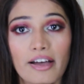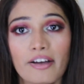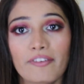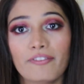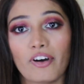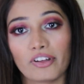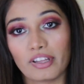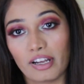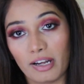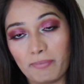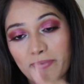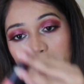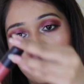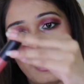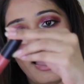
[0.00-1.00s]
For the
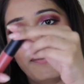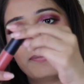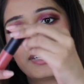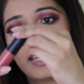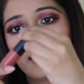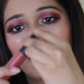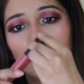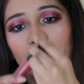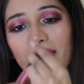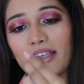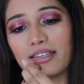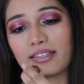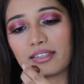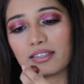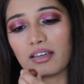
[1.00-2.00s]
lipstick, I'm taking
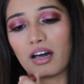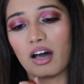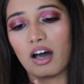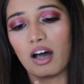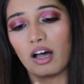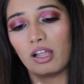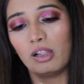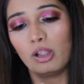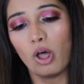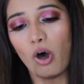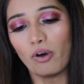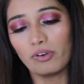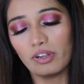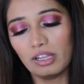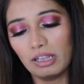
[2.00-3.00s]
this
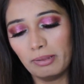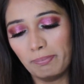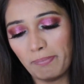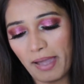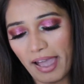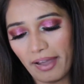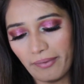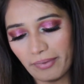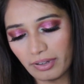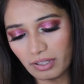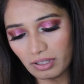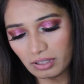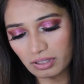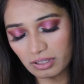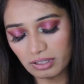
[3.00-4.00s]
L'Oreal
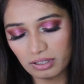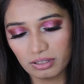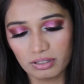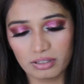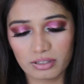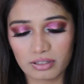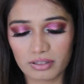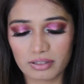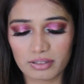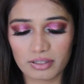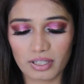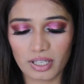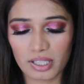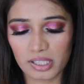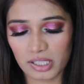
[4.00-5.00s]
Paris.
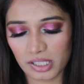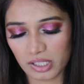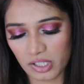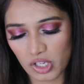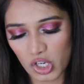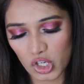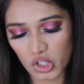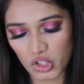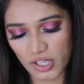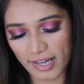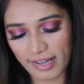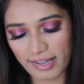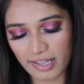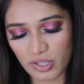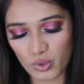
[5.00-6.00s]

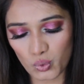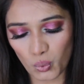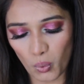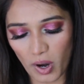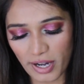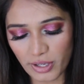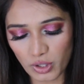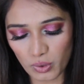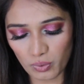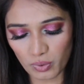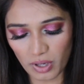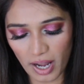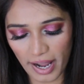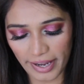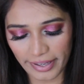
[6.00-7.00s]
Shade is
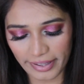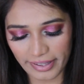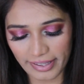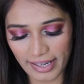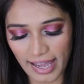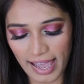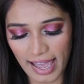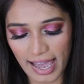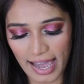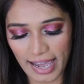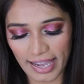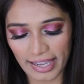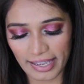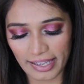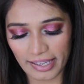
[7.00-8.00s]
129
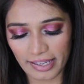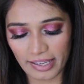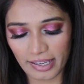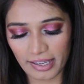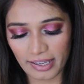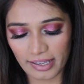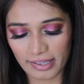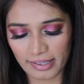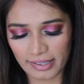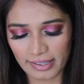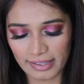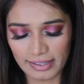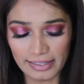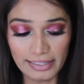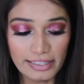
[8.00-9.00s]
I
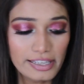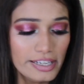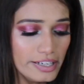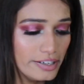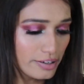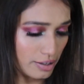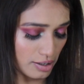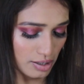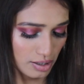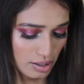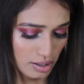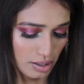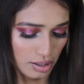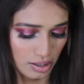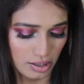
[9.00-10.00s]
Lead.
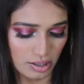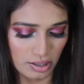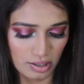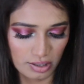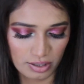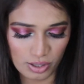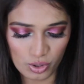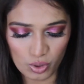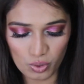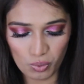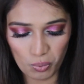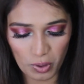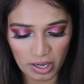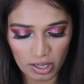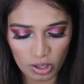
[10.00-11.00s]
This is a
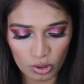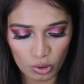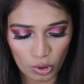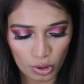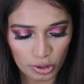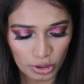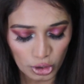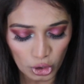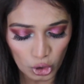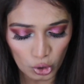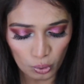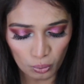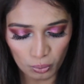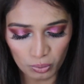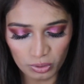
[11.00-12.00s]
very good
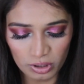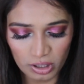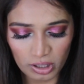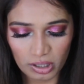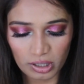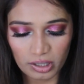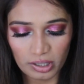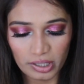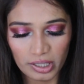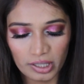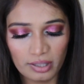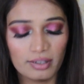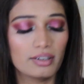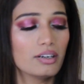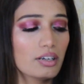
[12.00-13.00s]
nude
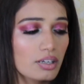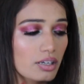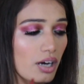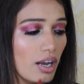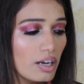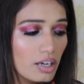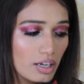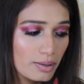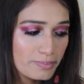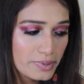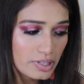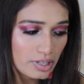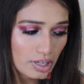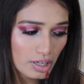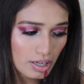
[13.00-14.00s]
color
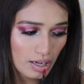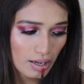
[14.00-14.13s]
lipstick.